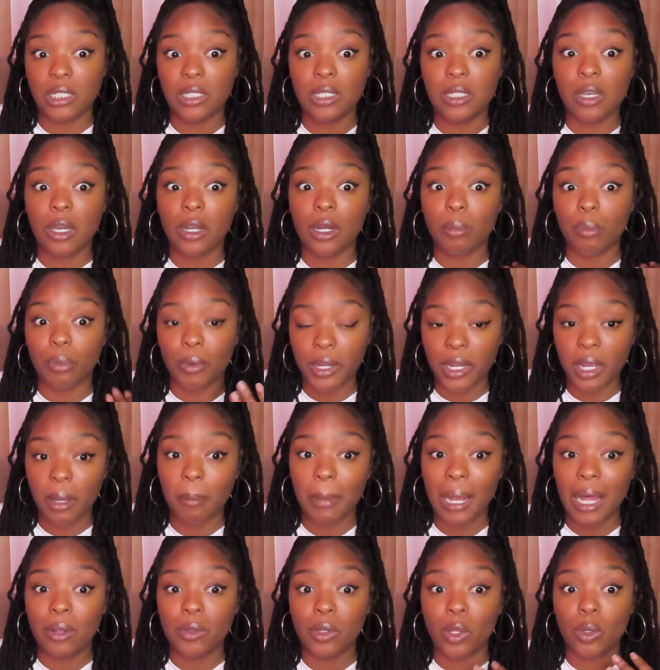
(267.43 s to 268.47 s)
It's going to bring
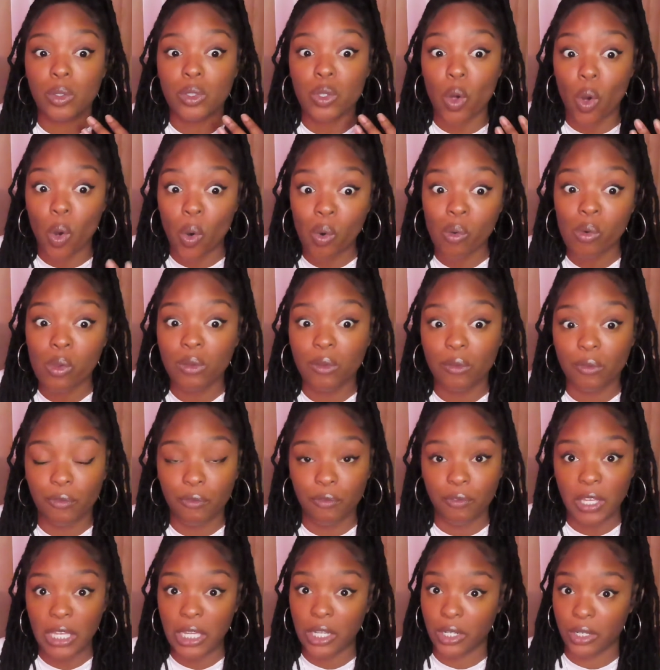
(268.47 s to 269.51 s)
about those old
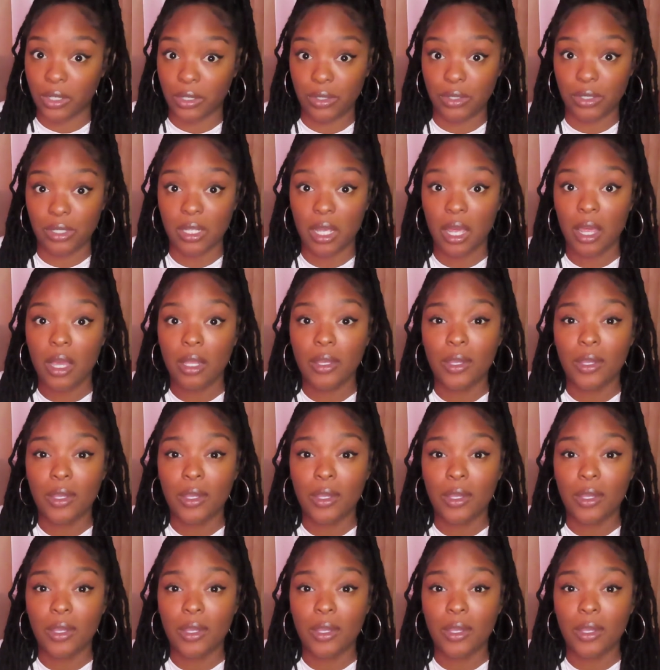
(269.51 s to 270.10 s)
fears,